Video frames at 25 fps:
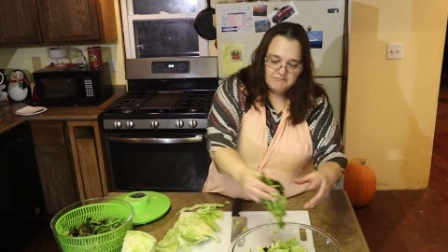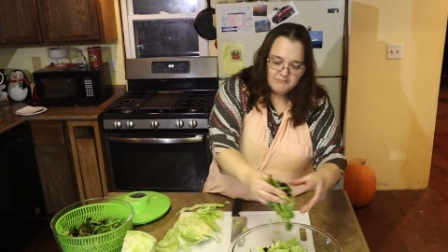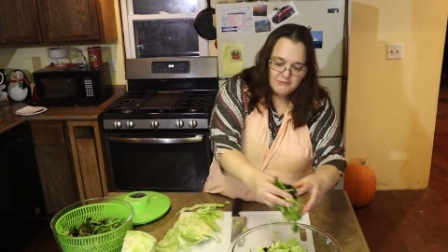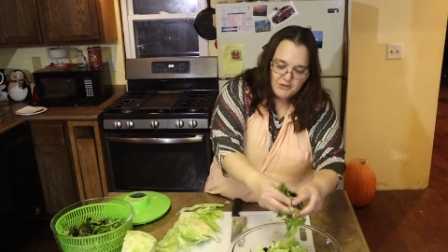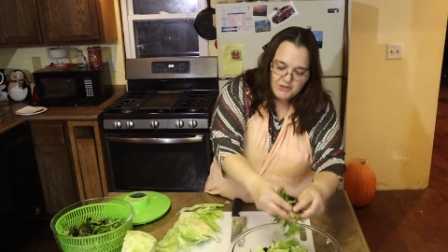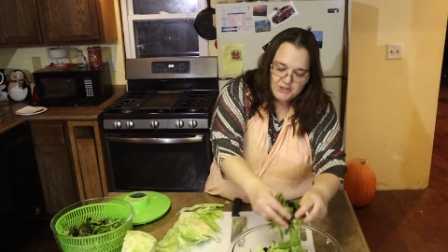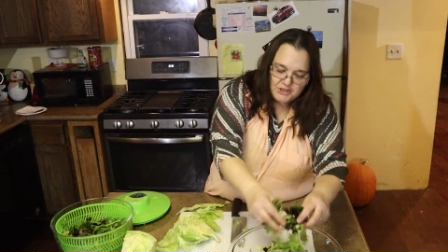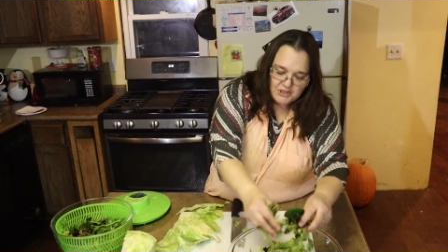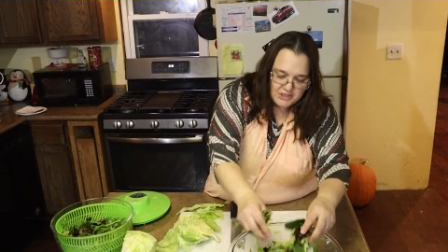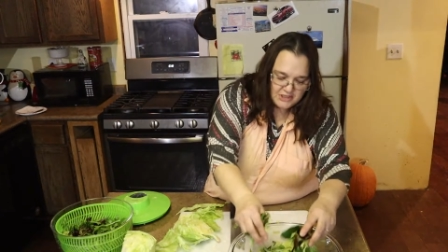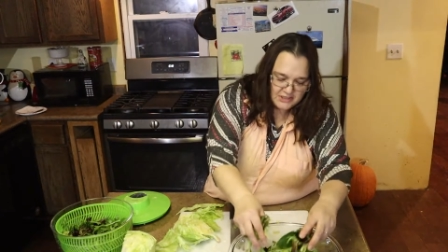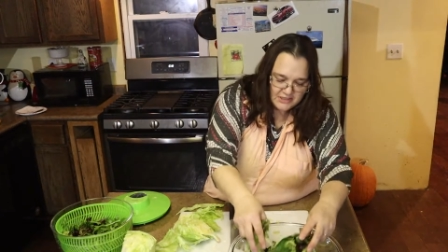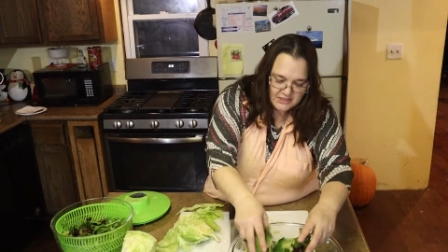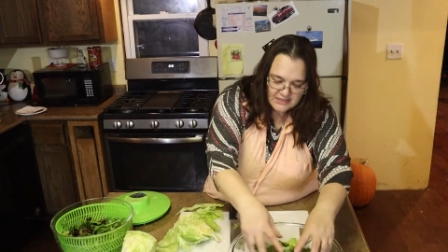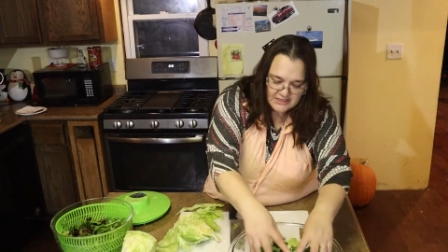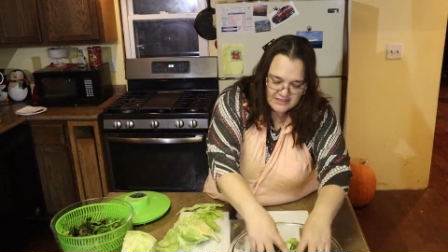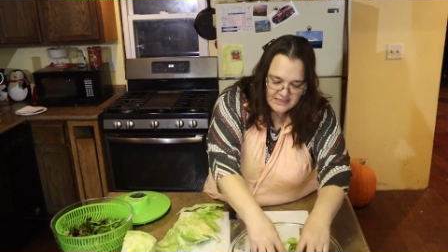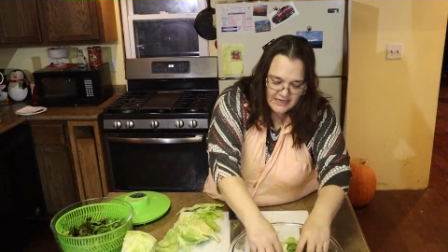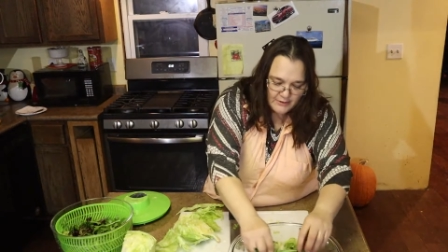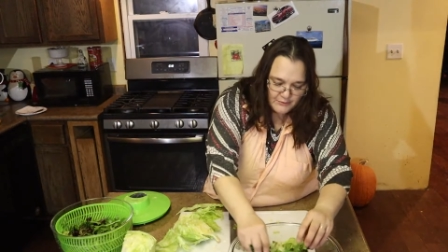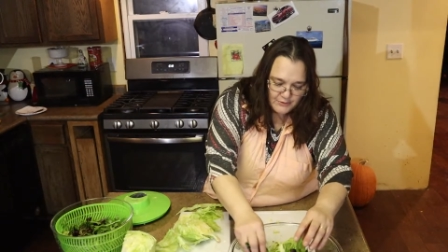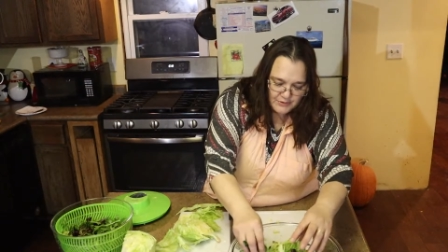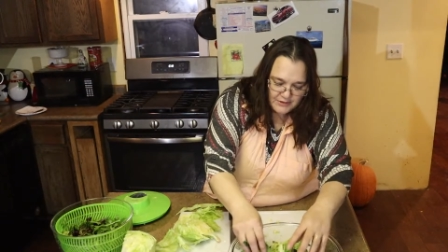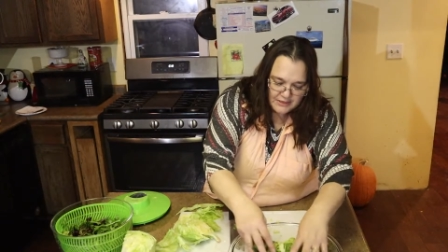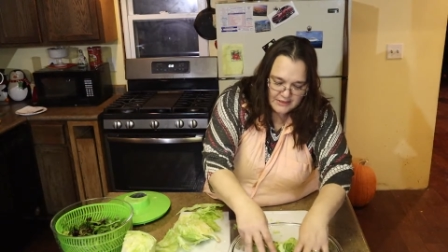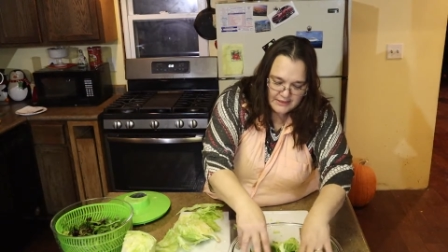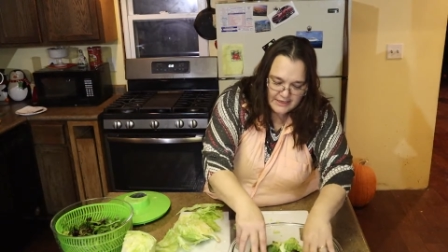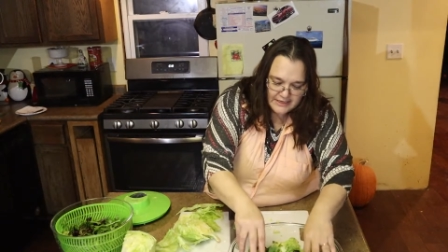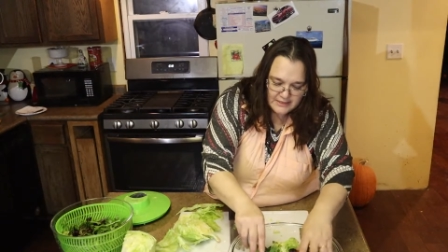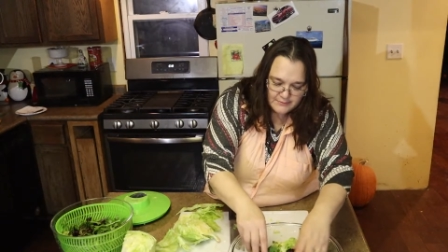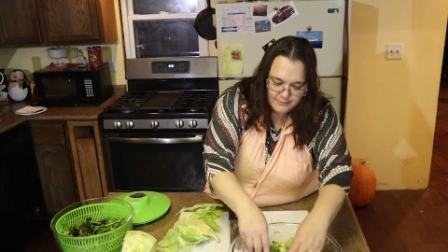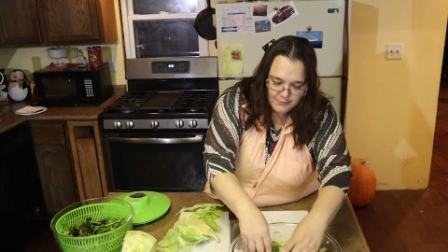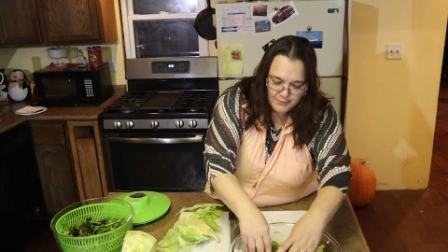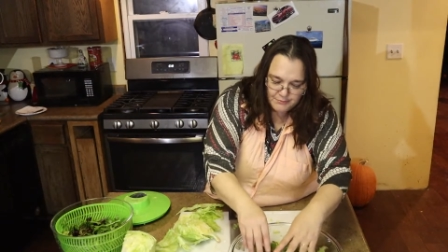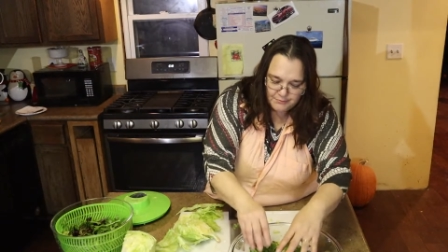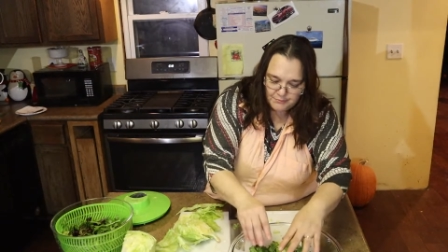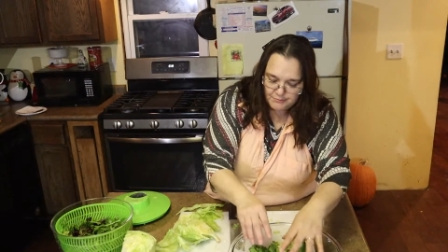or just stay with the nice